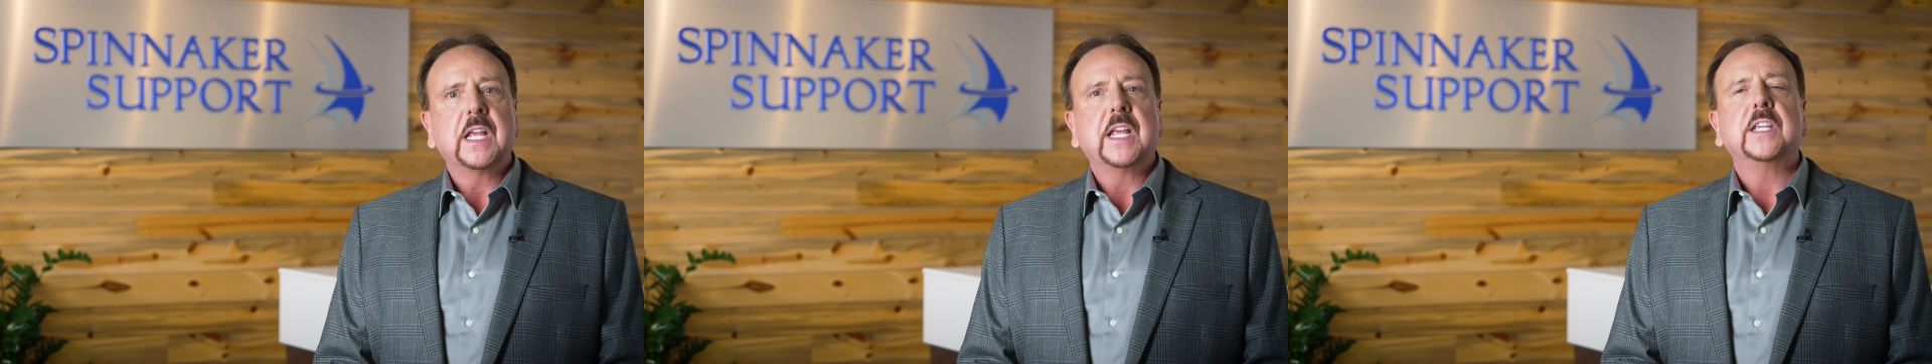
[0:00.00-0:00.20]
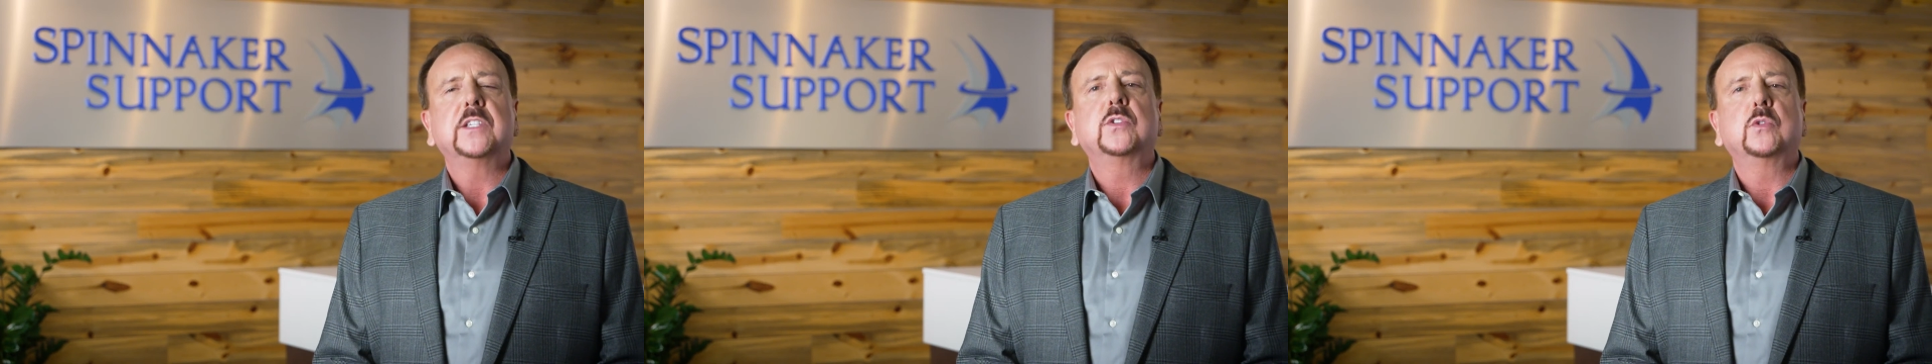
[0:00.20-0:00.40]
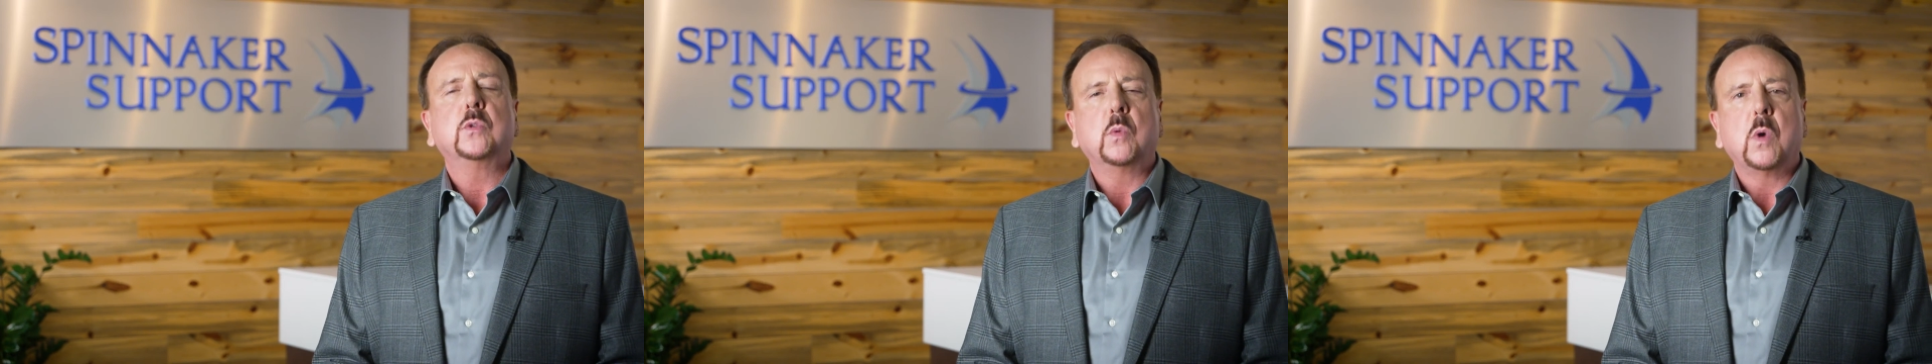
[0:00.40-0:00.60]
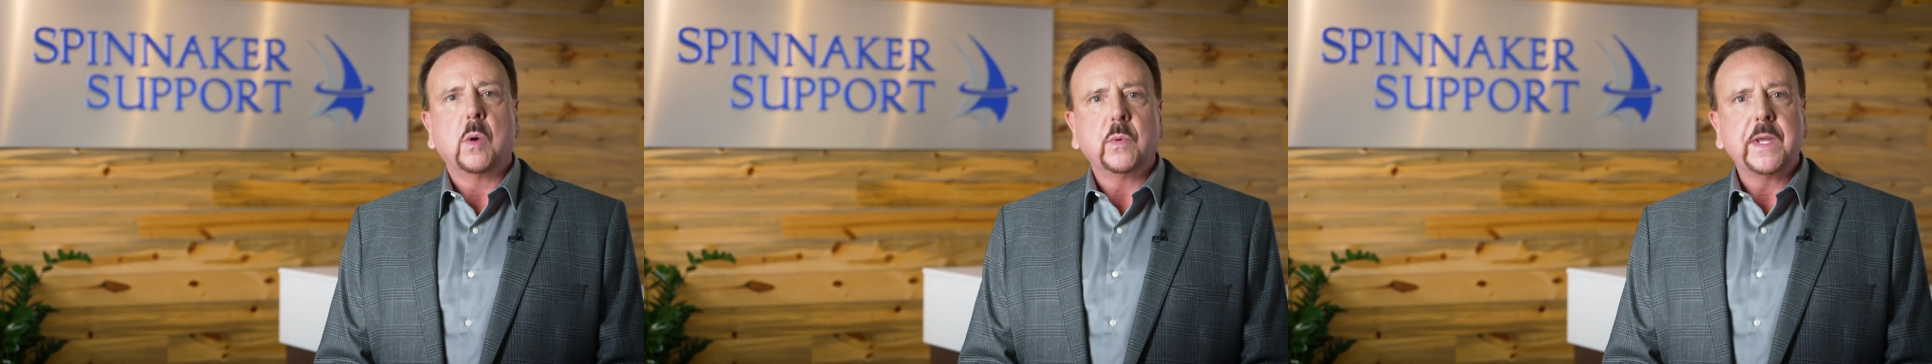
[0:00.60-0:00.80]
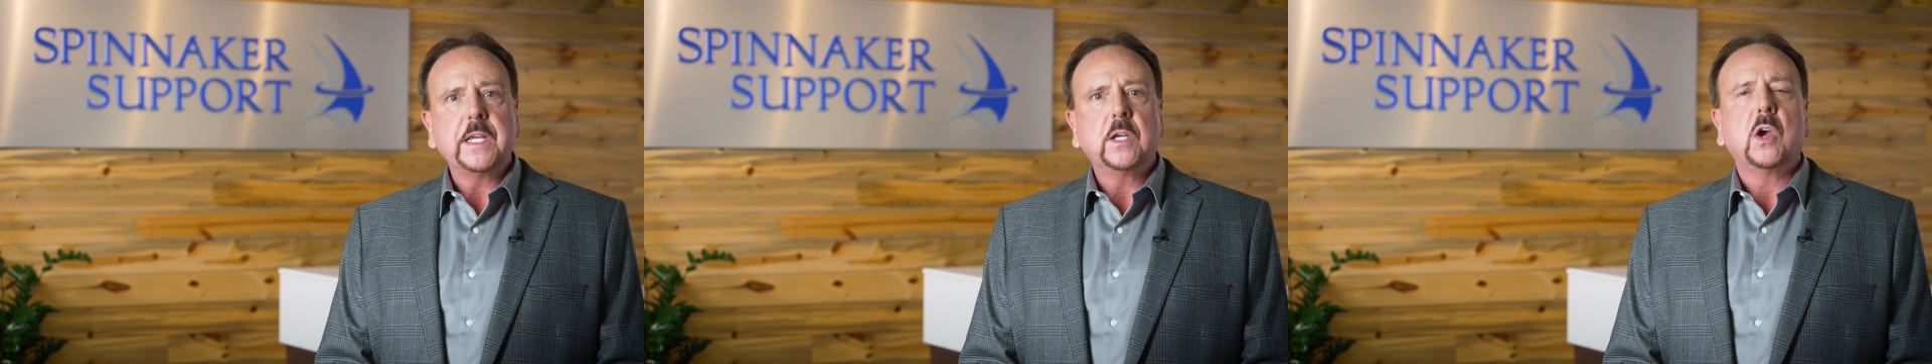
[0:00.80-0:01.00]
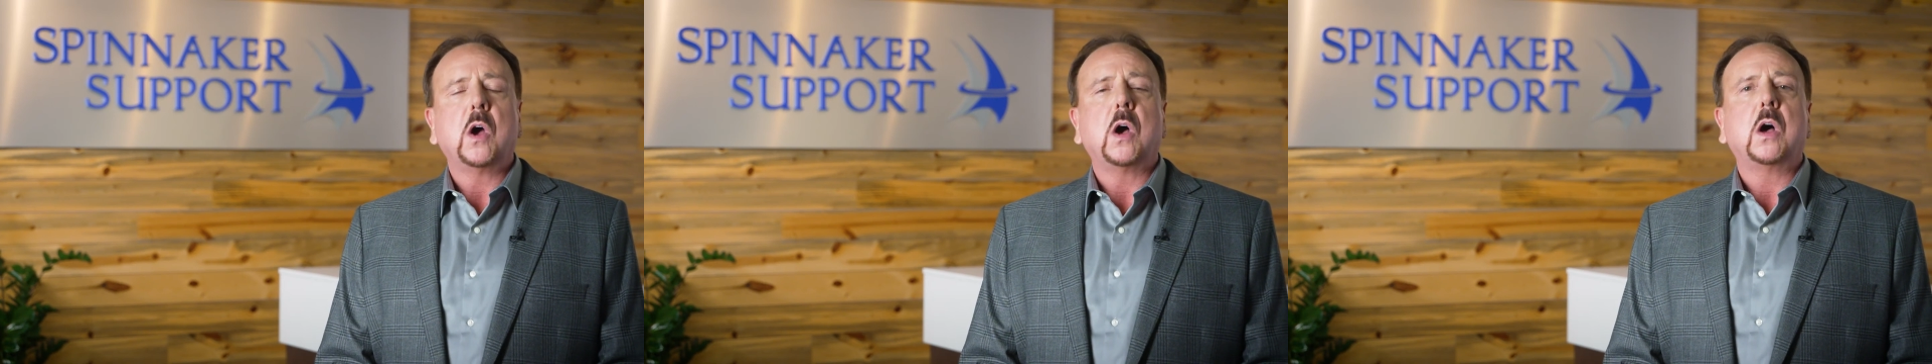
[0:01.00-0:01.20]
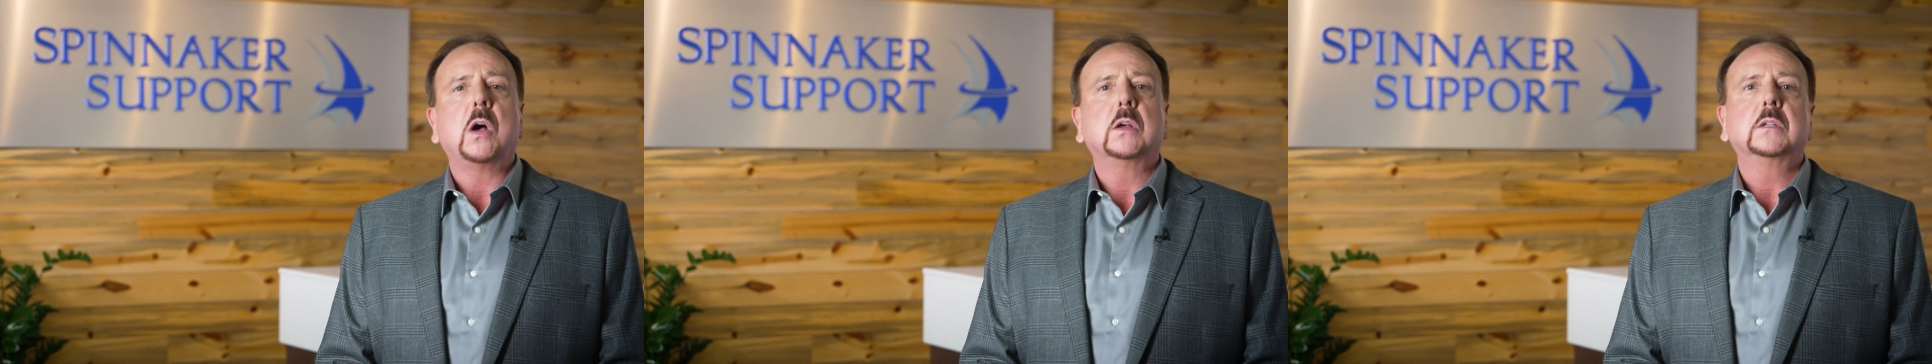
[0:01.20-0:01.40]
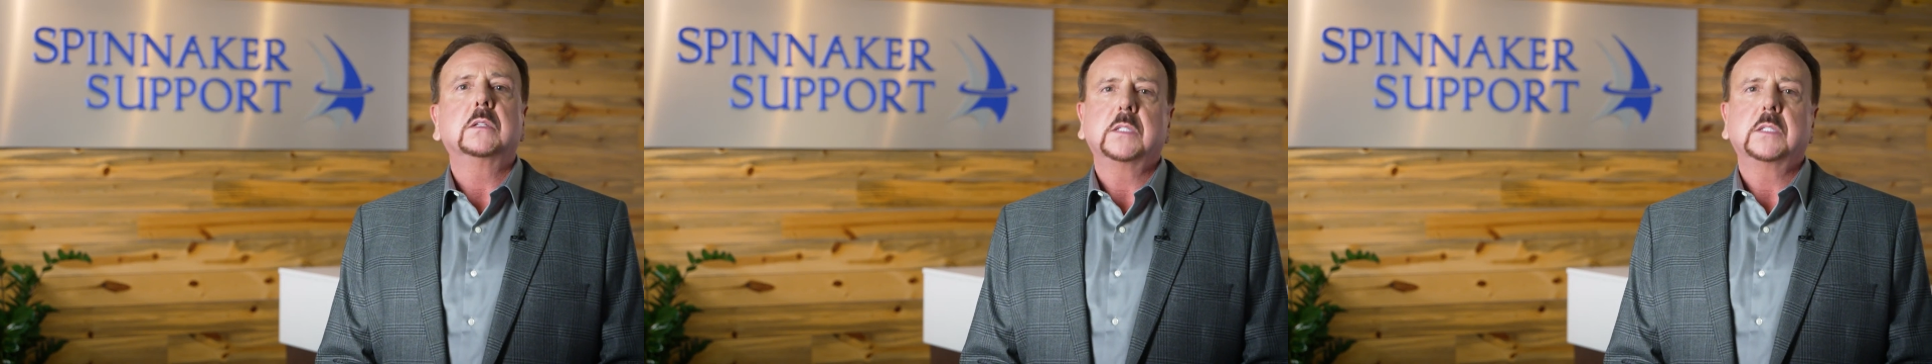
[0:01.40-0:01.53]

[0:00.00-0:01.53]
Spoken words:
is through what we call